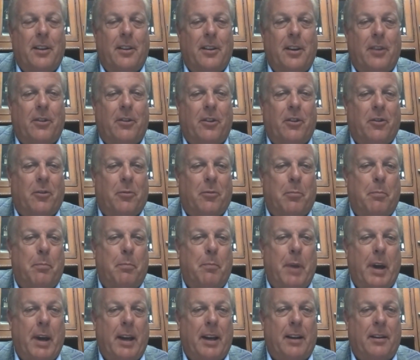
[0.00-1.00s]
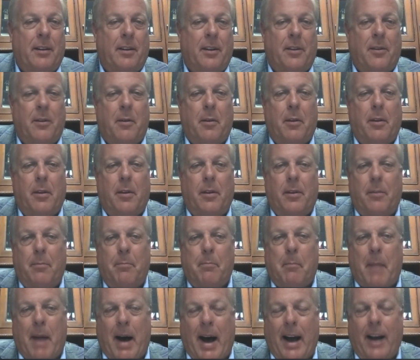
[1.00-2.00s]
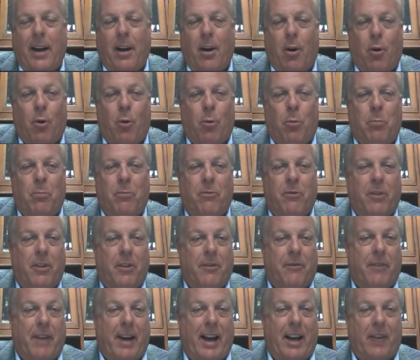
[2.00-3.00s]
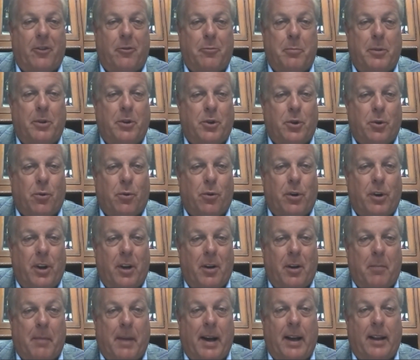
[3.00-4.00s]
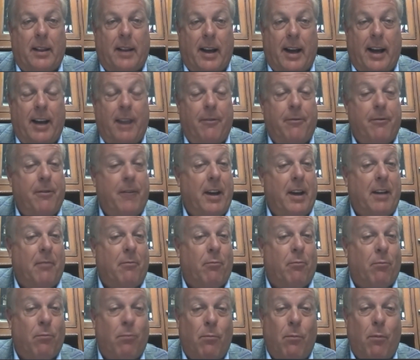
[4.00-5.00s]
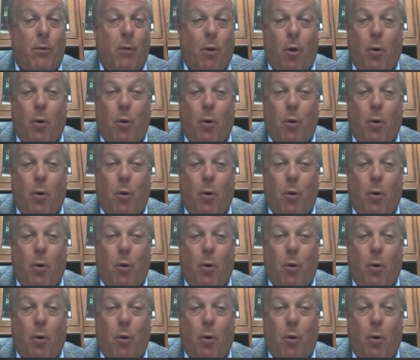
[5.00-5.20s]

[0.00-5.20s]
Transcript: This has been my home for the vast majority of my life and